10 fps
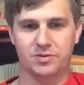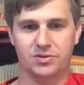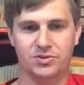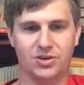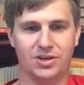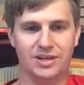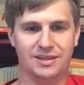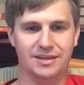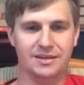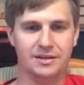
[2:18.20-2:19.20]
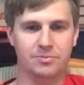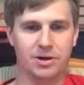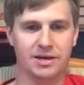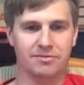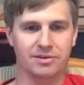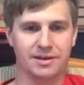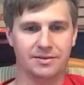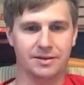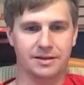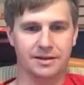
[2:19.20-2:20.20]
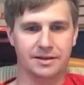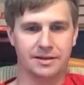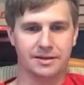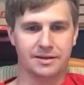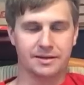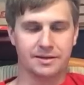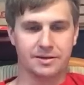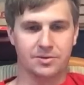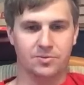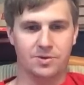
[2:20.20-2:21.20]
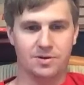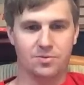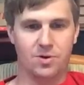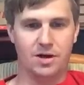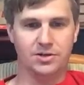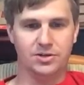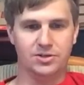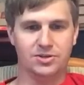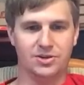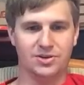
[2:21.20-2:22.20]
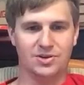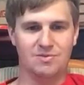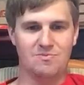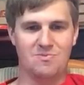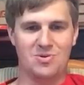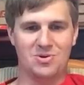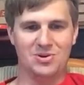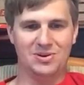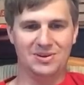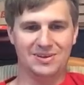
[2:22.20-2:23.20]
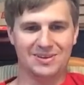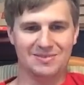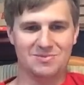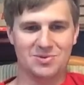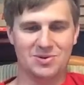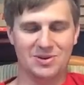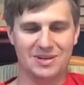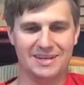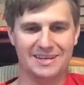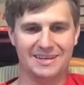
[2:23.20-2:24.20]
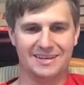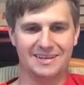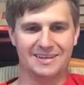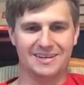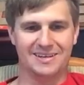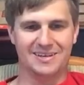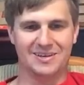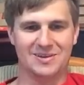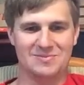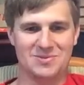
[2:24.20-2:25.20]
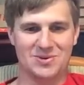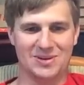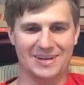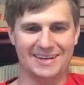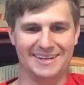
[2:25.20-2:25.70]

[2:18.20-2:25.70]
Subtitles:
just like anything, you need a break every now and then. We are watchers. Good morning. Good morning. Good morning.